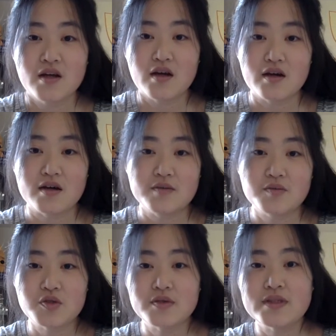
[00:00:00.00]

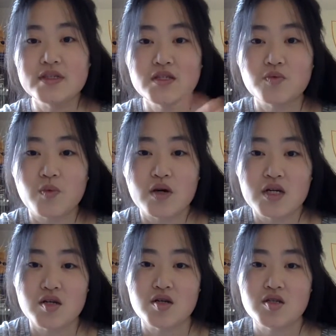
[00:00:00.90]
So this
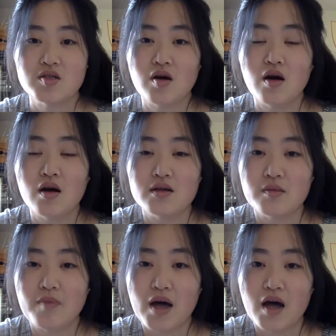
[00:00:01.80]
one is called The
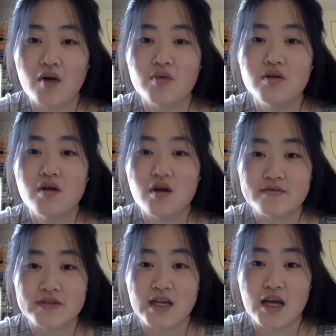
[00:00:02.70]
Power of
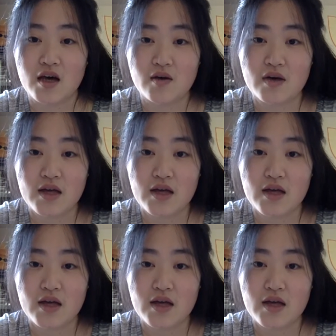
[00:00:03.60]
Now.